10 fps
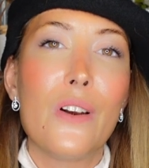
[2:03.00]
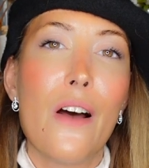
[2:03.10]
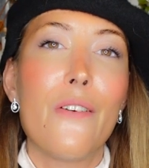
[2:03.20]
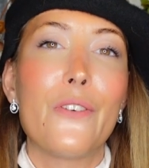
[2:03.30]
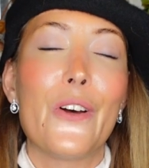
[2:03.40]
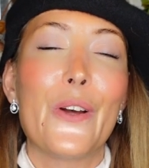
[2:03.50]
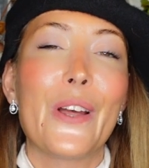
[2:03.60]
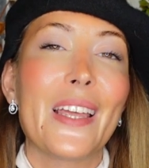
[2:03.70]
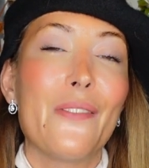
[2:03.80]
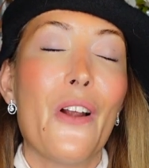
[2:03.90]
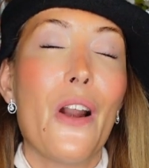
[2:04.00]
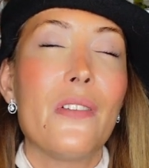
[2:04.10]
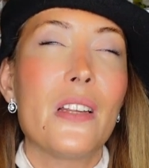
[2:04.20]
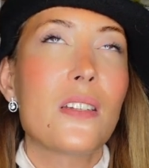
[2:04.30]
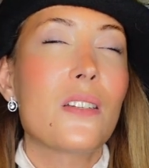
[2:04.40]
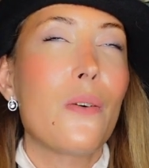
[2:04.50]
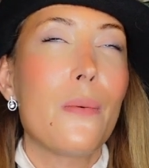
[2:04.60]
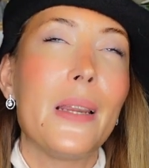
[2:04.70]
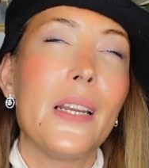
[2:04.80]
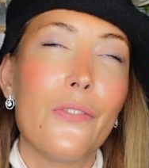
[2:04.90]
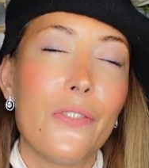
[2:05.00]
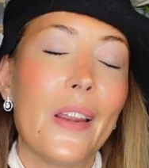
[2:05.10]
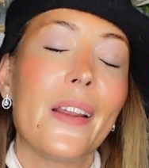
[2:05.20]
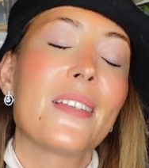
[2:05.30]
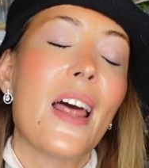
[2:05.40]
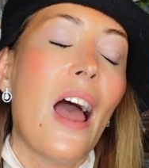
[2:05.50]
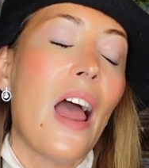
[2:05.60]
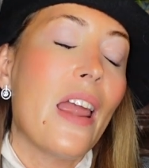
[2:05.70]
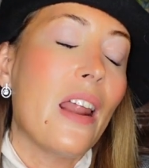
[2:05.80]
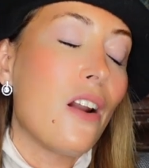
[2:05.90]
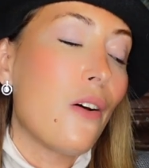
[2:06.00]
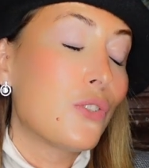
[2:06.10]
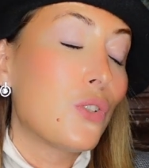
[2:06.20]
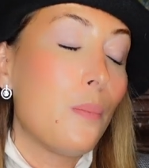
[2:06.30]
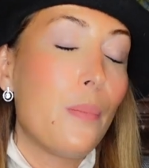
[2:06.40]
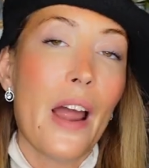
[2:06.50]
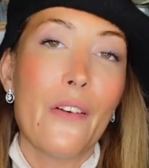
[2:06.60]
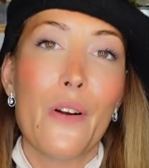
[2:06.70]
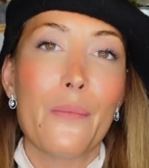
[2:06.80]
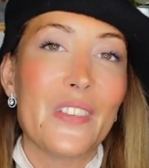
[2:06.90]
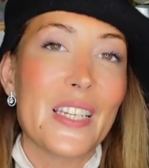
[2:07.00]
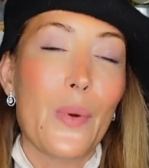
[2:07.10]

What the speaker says: Revolve. There's so many things I love to buy from this